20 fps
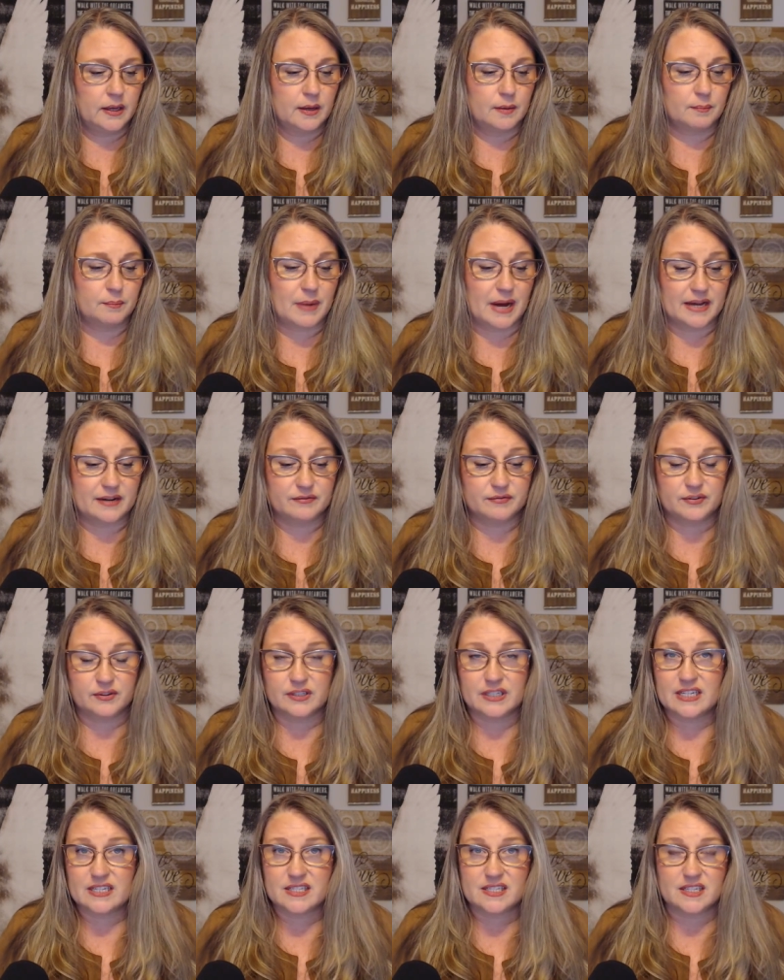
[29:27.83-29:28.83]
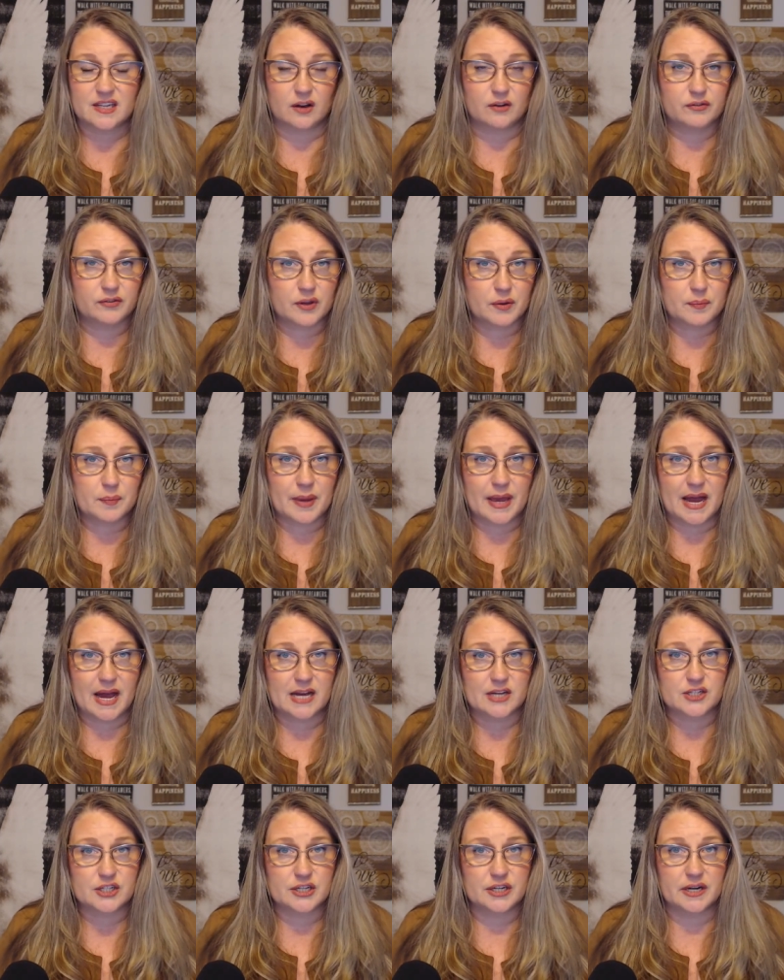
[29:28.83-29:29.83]
mindfulness,
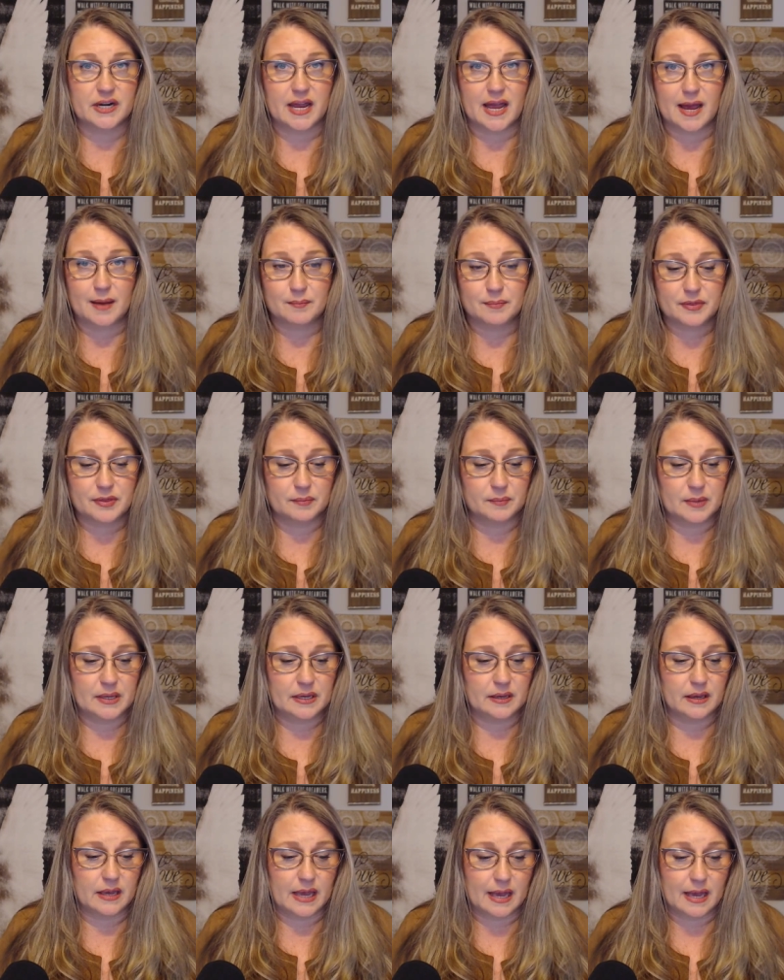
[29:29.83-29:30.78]
self-compassion, empathy,